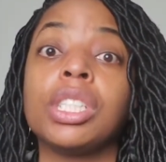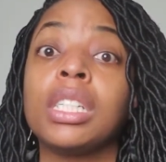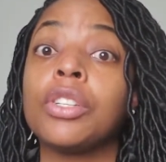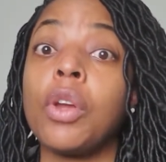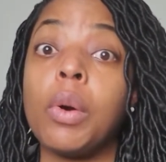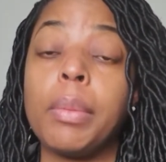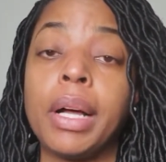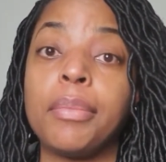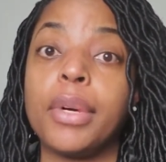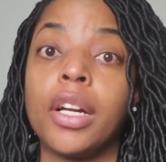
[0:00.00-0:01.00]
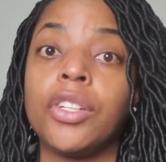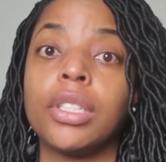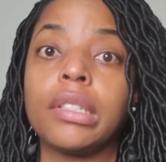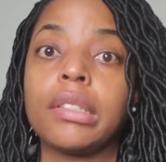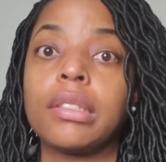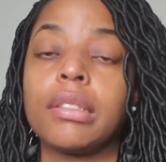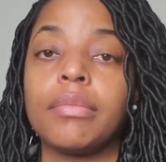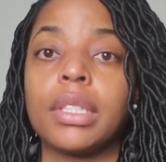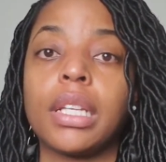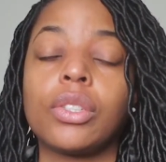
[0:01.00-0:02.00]
She didn't know about Marge's
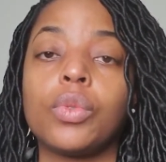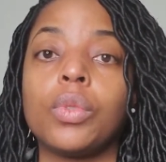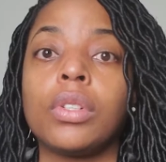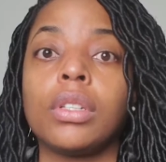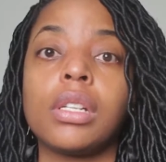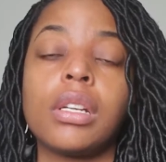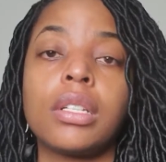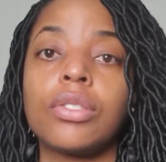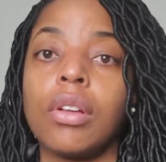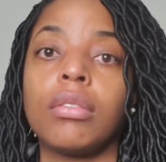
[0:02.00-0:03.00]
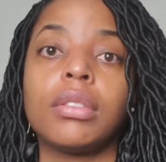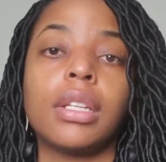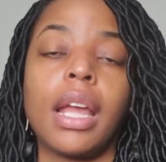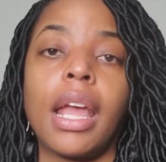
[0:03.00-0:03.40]
sexual assault.